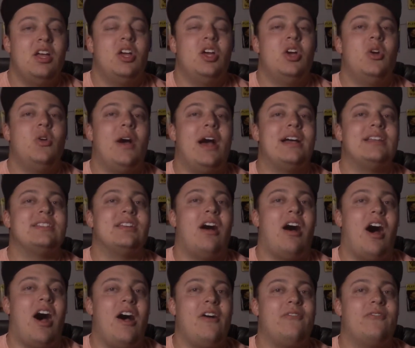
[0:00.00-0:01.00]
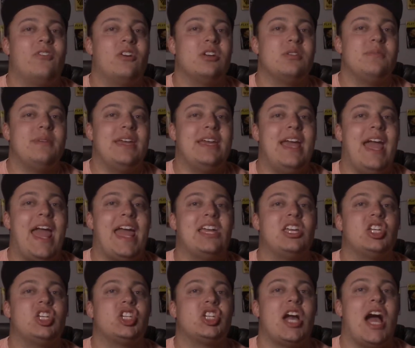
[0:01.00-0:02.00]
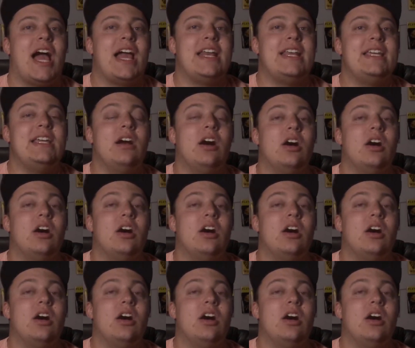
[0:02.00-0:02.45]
who has offered me a shiny